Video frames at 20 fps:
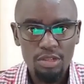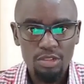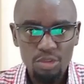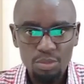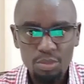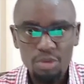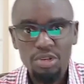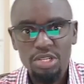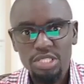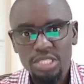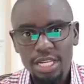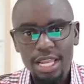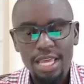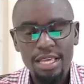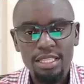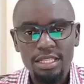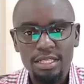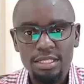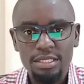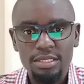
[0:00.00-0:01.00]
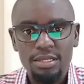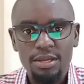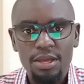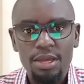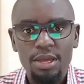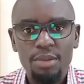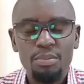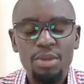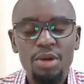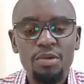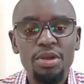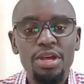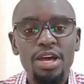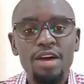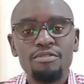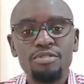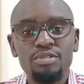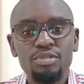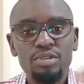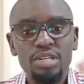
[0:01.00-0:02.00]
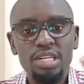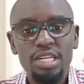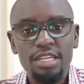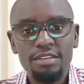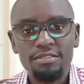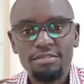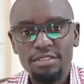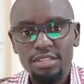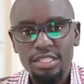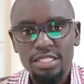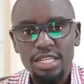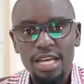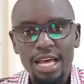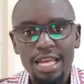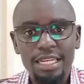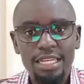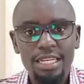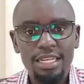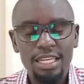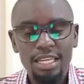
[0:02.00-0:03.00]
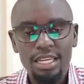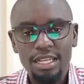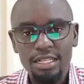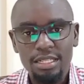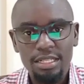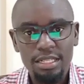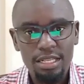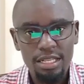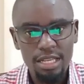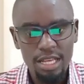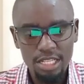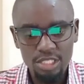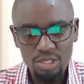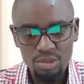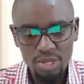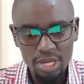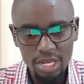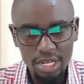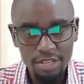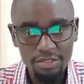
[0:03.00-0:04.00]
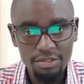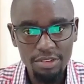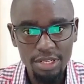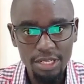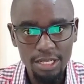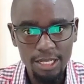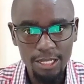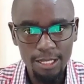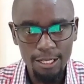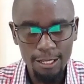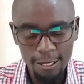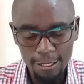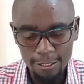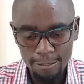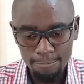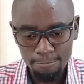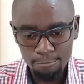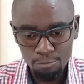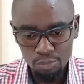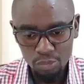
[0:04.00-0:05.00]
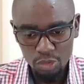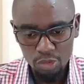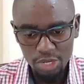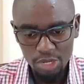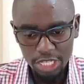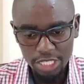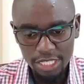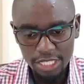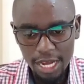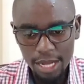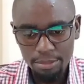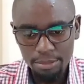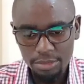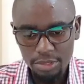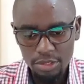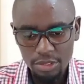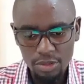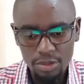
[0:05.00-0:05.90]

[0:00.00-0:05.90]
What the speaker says: tomorrow is like this. But we have to live it and learn as we are living it when it comes.